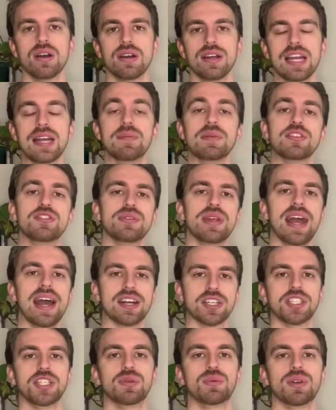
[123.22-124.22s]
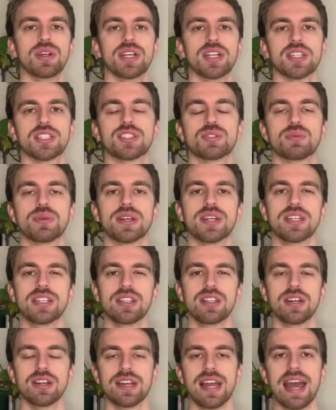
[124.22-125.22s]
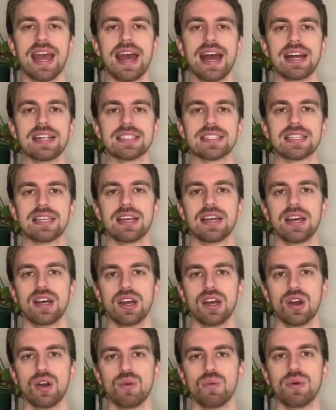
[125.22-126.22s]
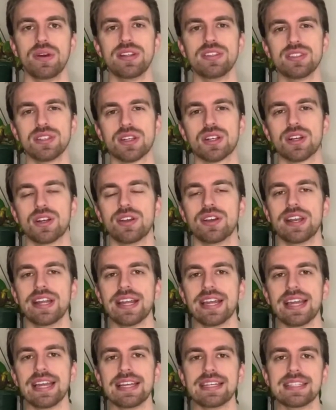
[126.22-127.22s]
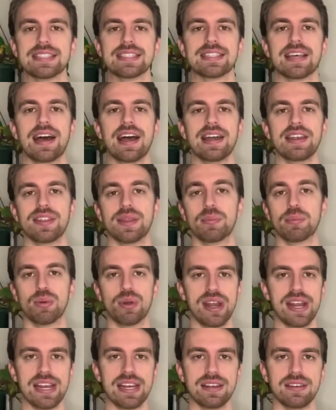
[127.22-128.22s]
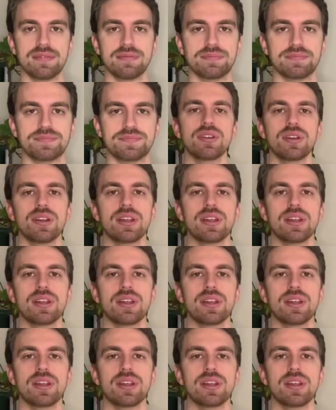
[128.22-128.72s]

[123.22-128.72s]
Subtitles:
imagery actually works, we're going to look at what is occurring inside the brain.